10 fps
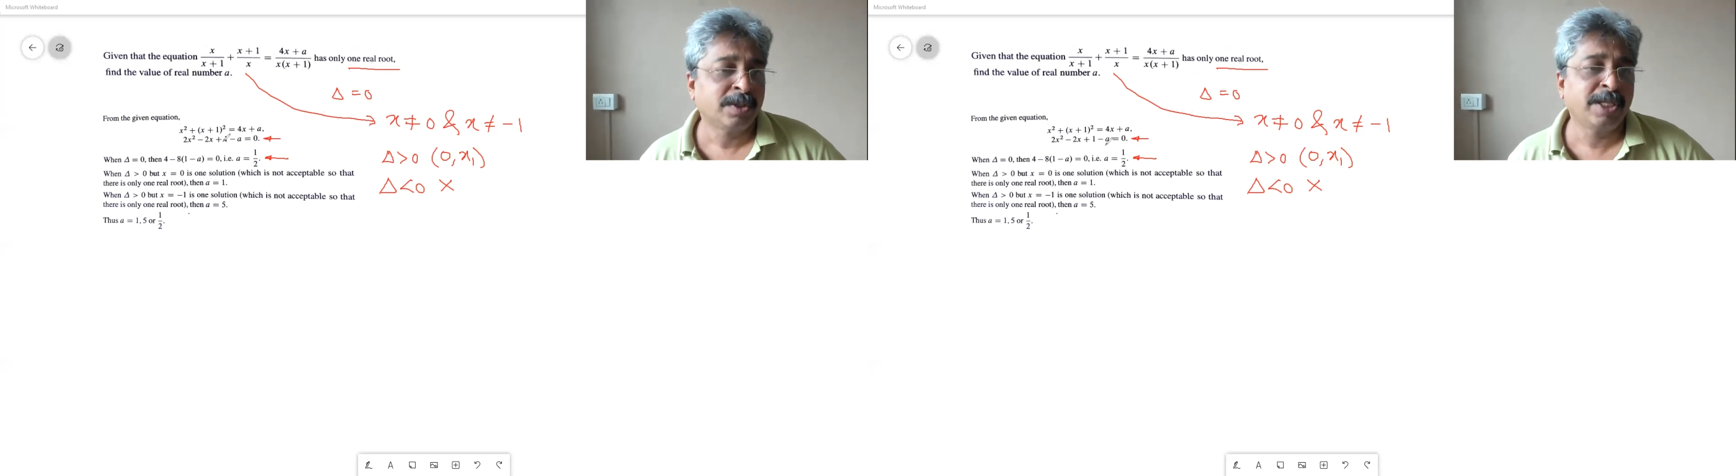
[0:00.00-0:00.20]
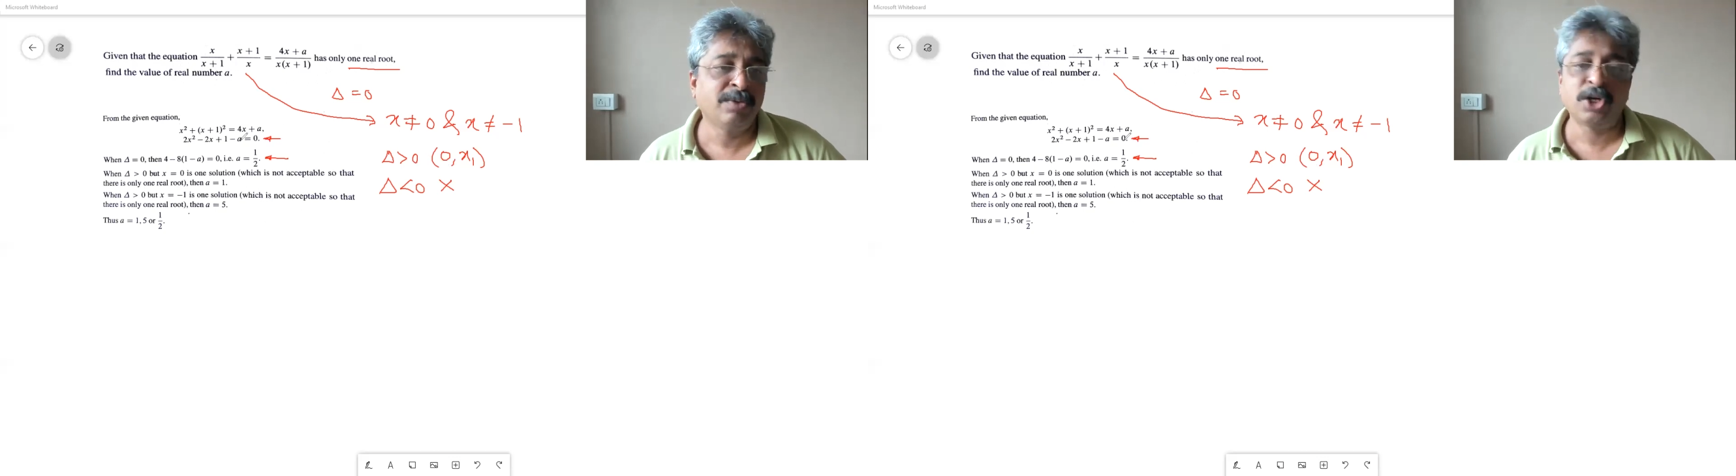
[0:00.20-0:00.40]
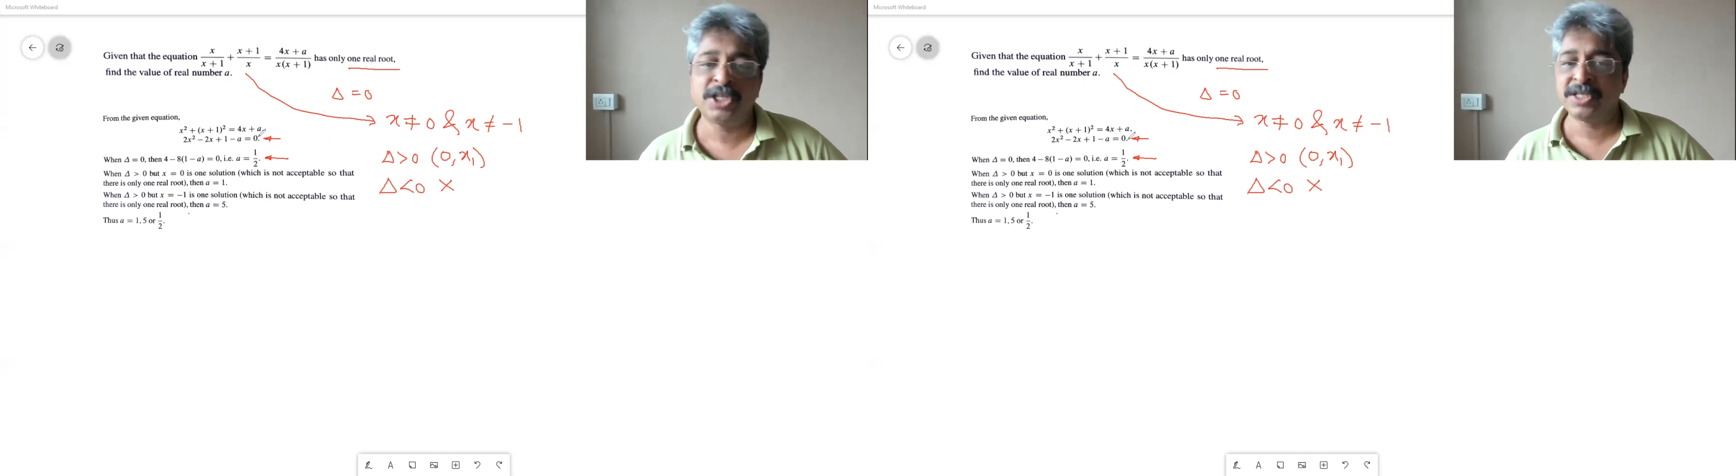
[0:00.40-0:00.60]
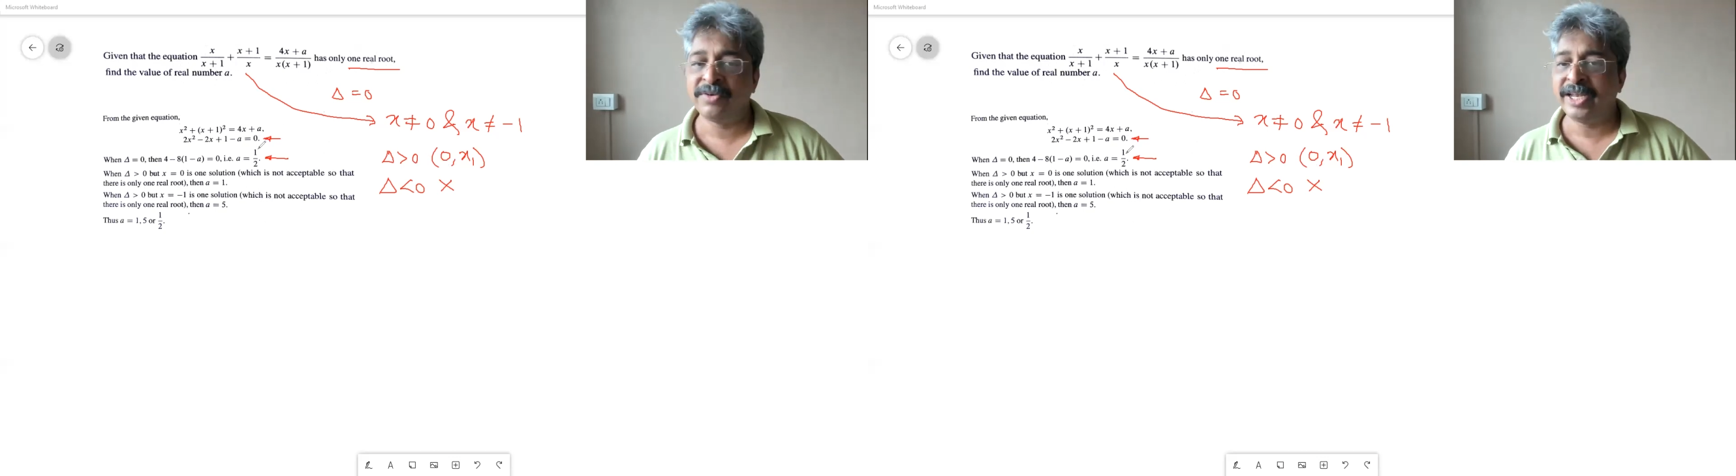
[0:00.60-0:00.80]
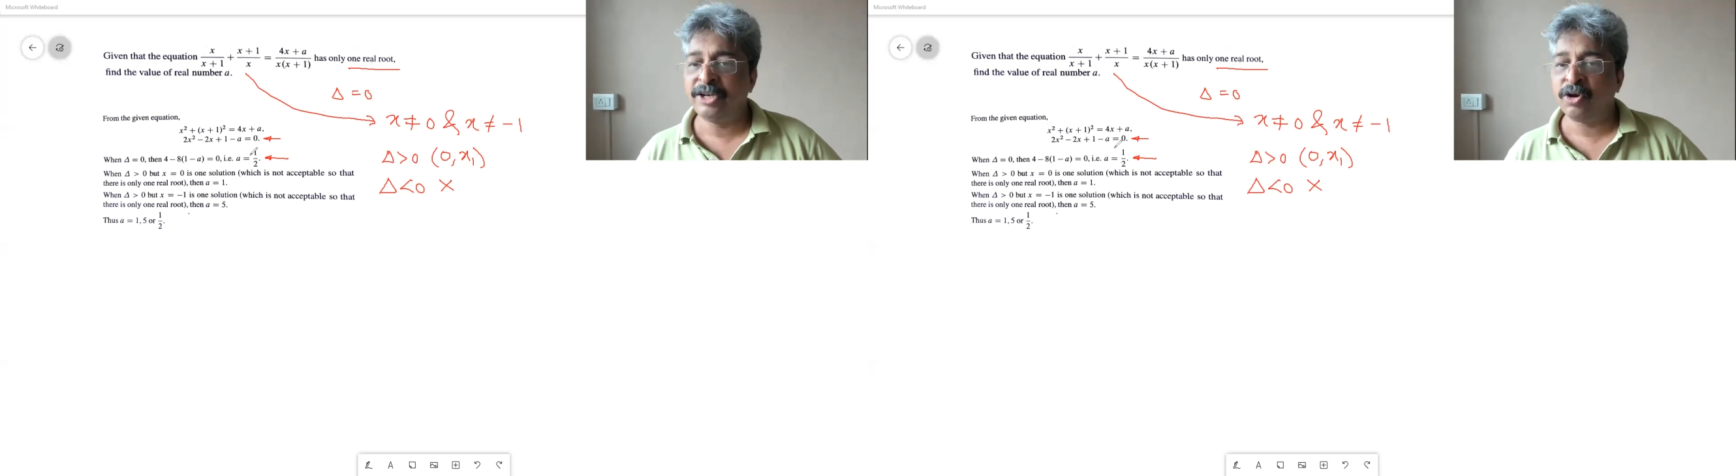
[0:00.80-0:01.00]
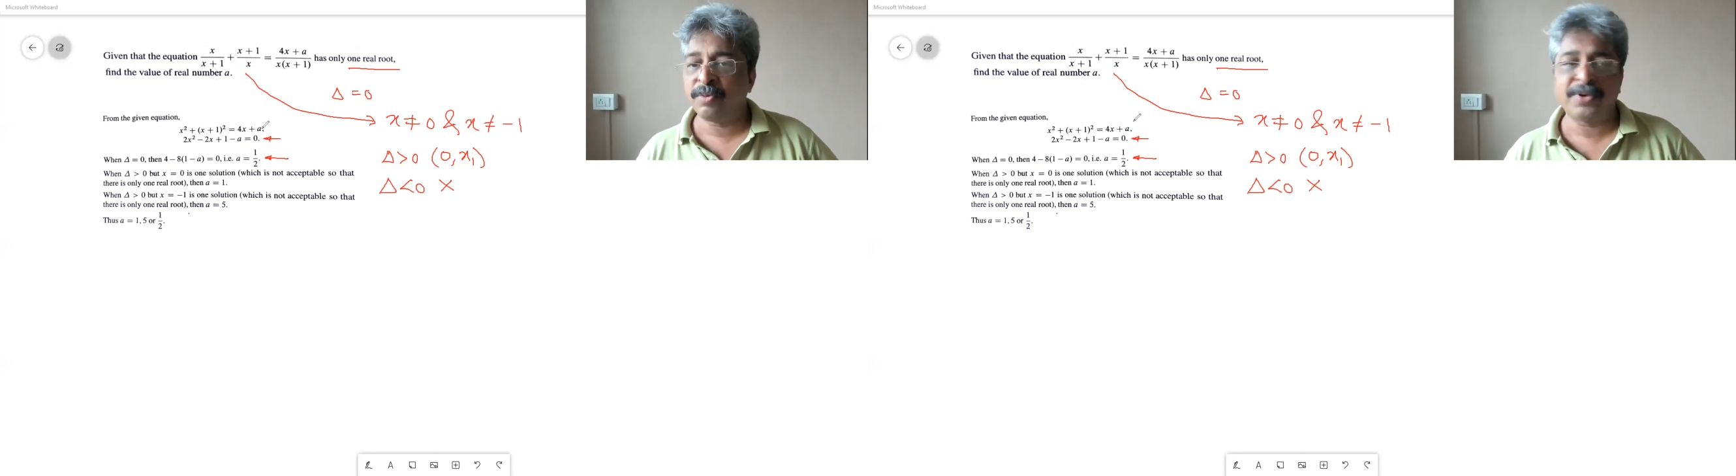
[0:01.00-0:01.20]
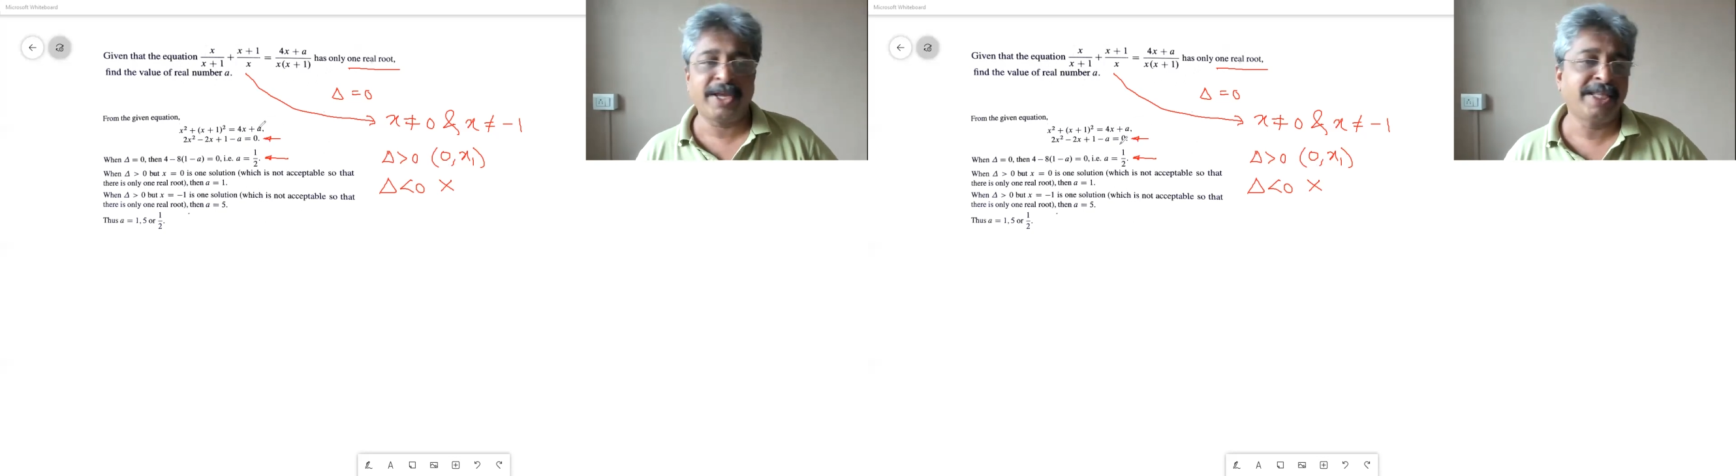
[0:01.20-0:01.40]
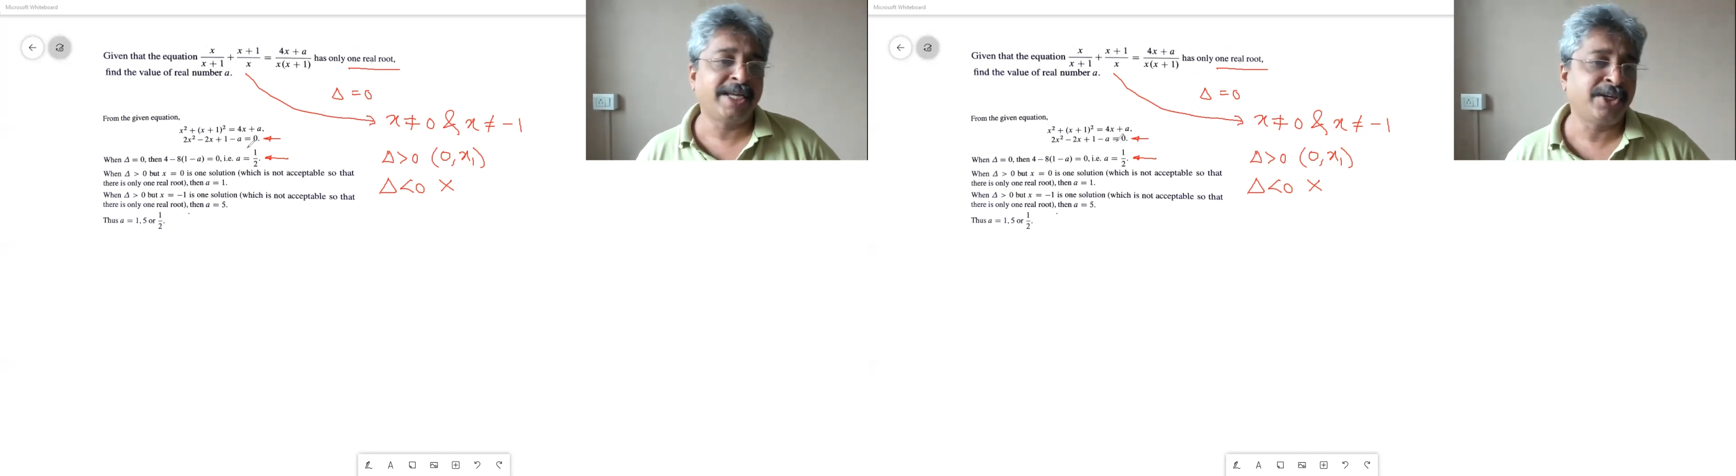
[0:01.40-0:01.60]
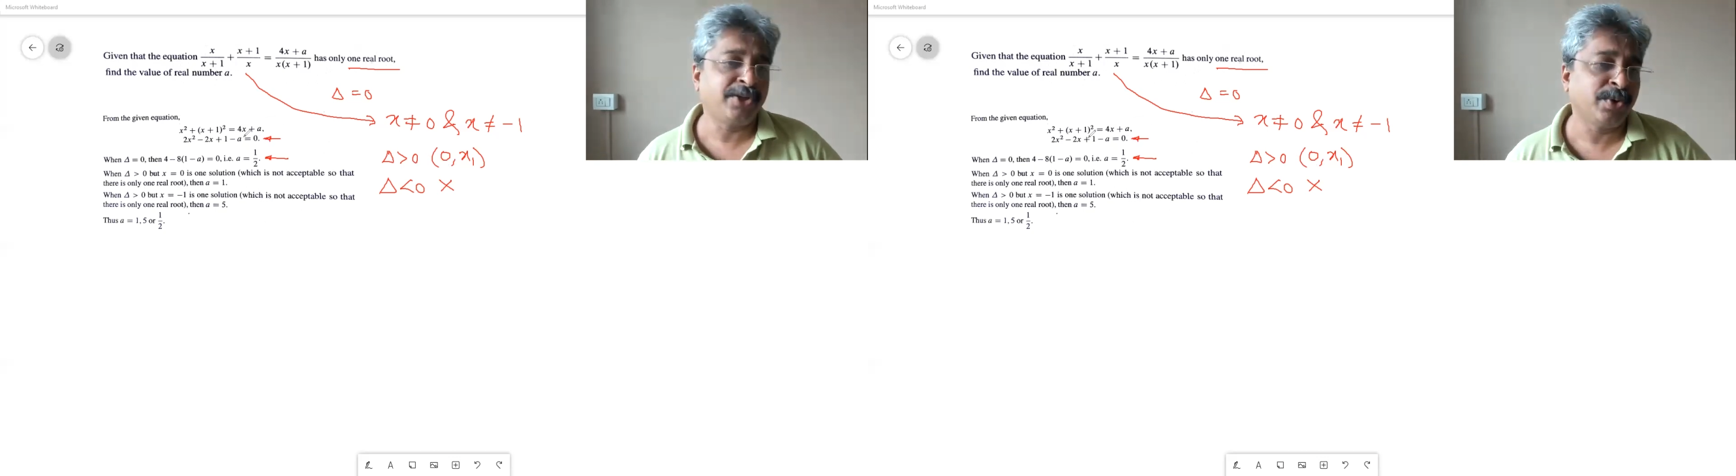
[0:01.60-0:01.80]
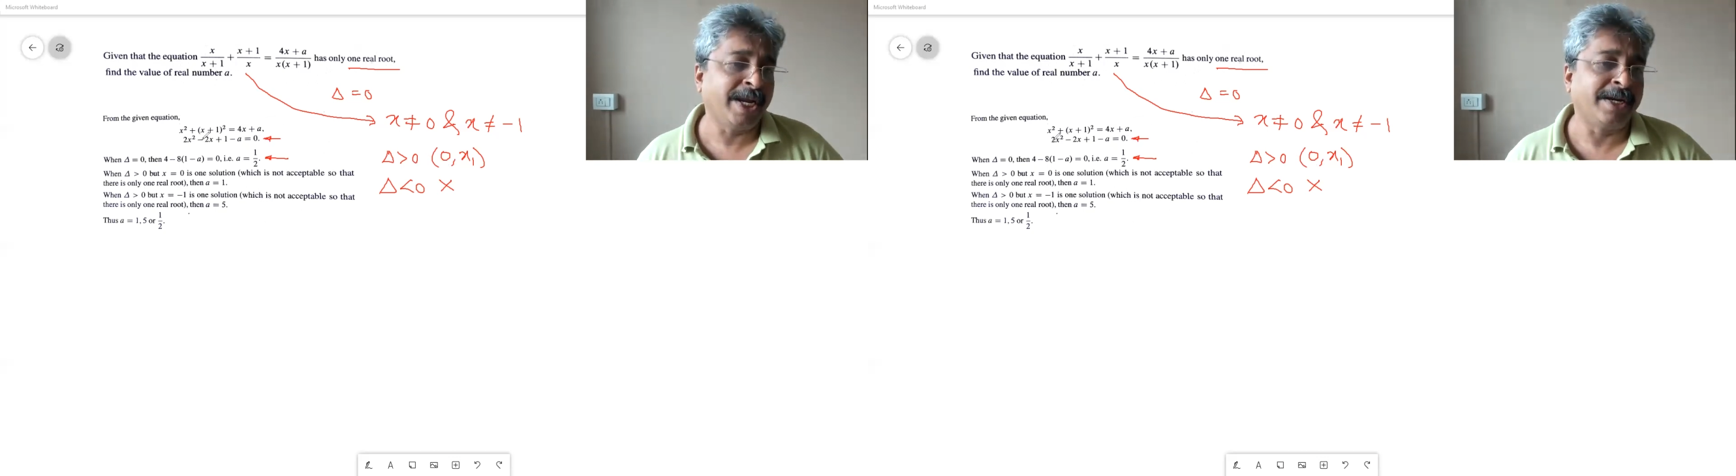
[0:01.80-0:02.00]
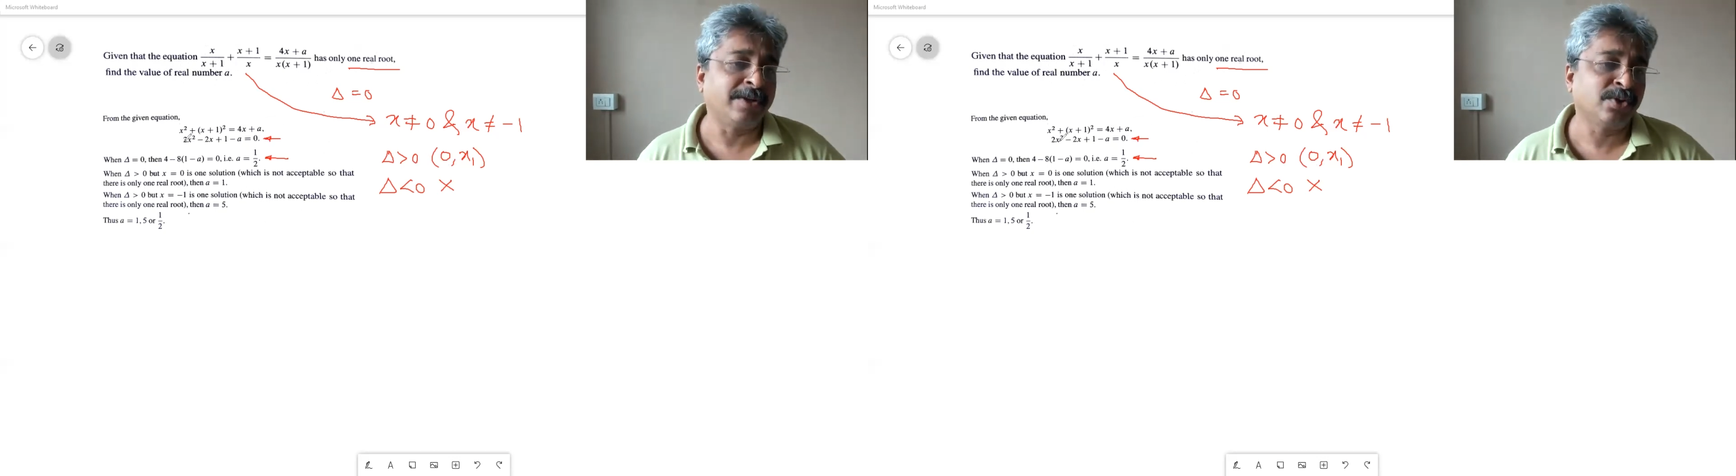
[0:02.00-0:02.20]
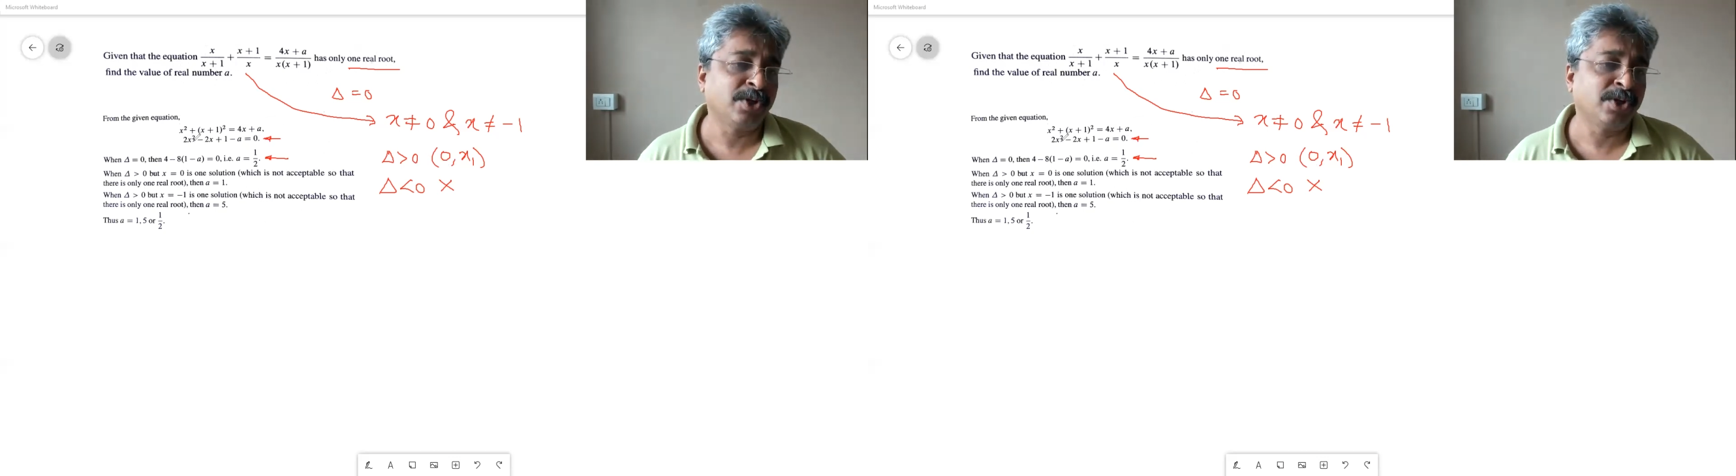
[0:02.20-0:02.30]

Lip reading: Then what is the value of a that you get?